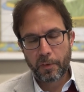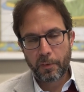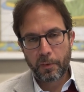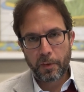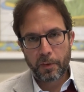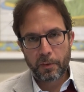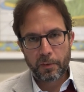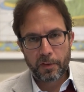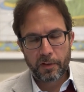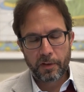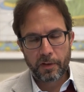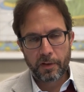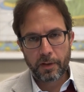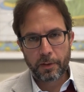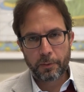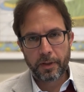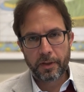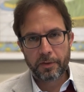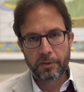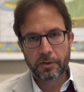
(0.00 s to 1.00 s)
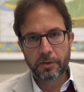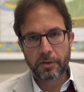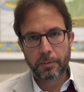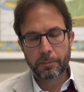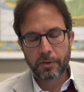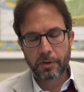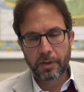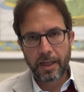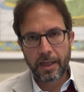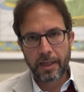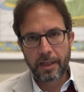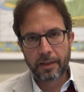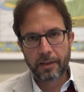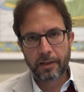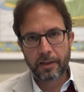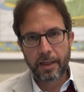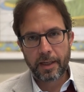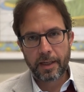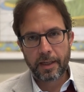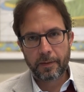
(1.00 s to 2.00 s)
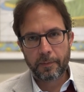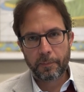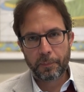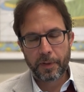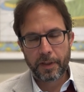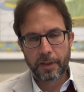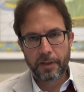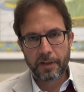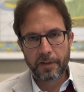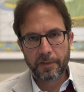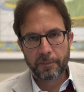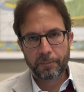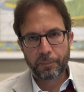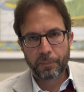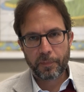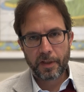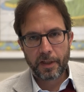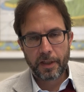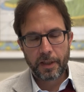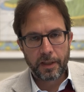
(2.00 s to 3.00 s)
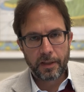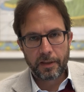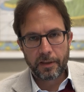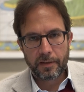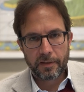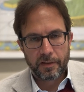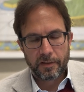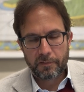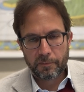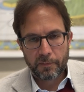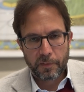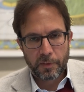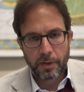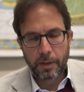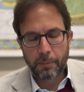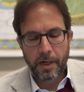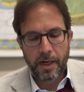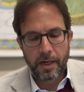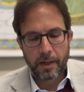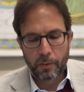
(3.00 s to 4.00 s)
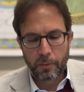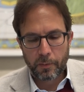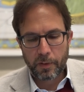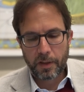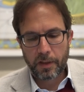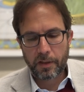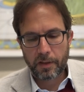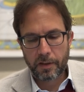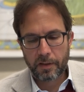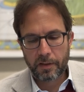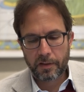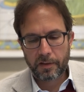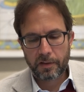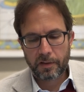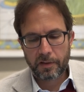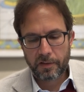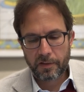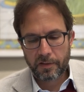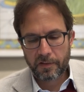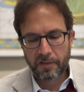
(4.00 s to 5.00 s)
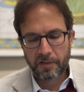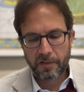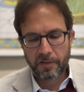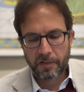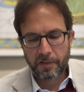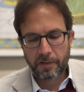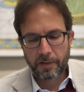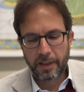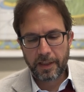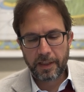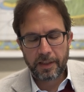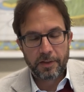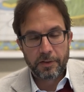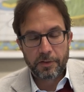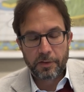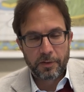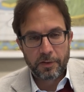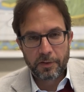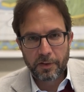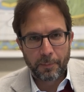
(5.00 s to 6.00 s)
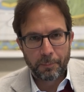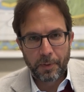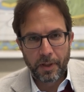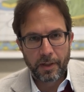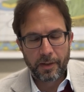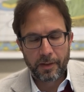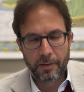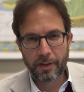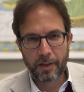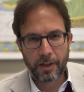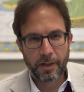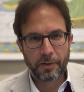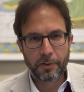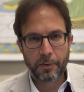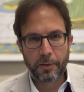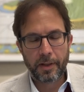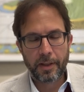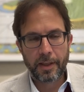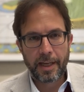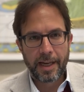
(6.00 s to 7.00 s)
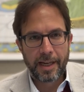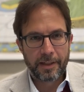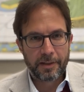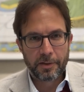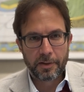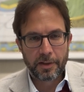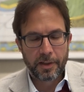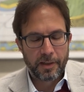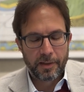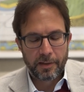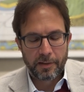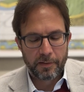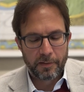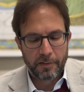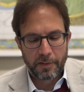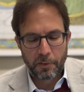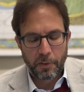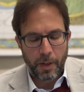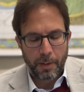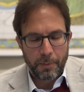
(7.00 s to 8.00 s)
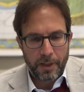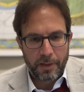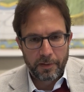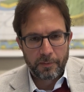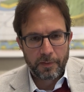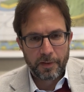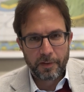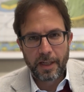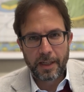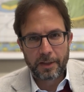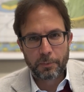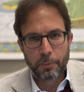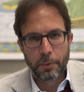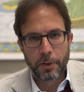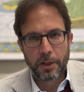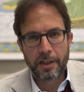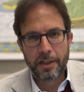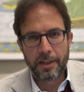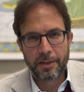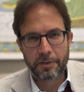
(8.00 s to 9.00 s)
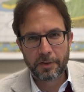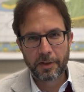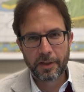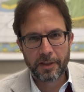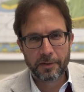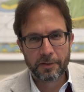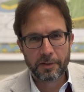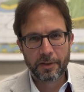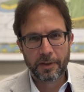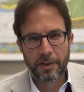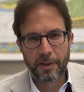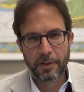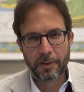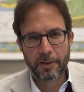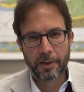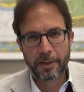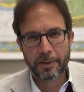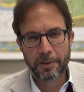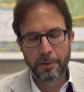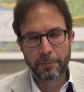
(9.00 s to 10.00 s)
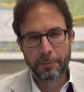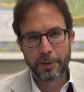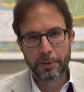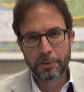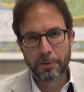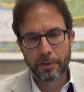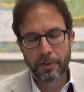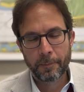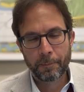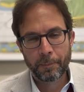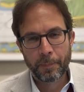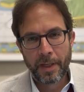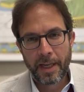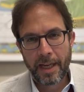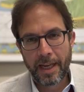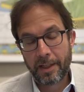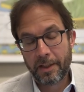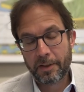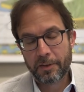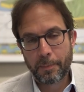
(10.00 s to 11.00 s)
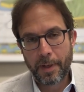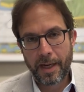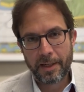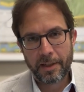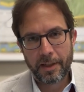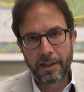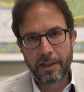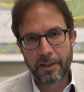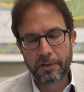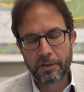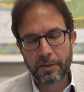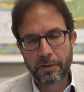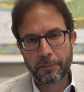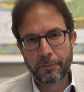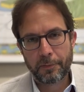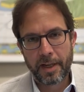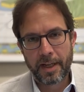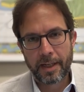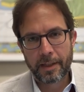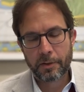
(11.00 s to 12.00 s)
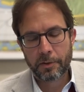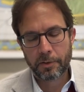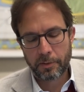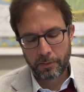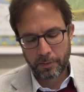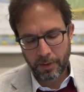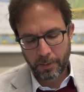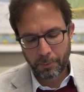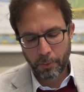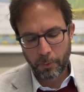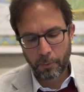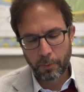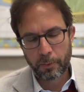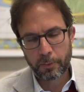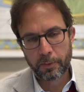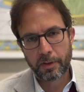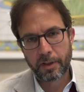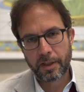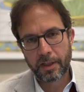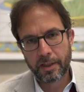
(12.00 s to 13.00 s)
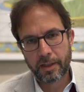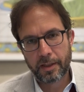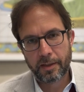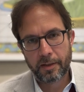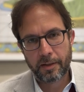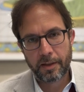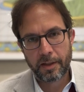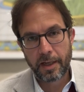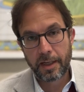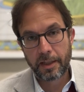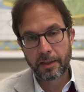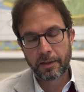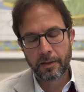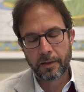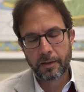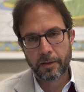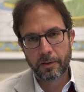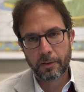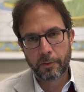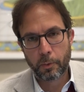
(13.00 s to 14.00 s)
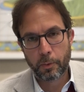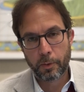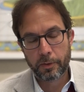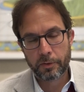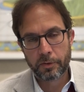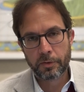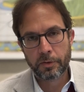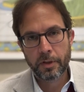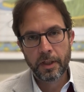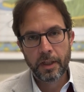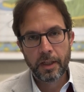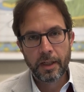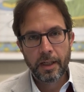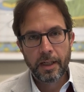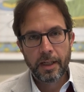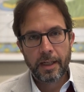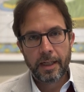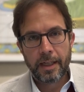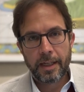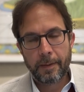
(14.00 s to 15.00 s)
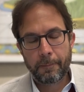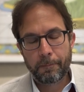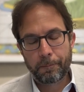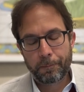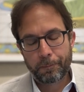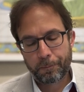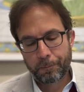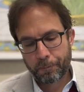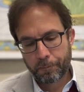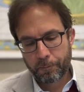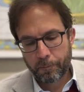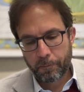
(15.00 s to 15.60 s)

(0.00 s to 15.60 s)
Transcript: you know, the criticisms that, that he somehow is something other than that. Uh, you know, I mean, that's what he is. He is an unelected official, and his mandate is, in fact, to uphold uh, the Dayton Accords. Um,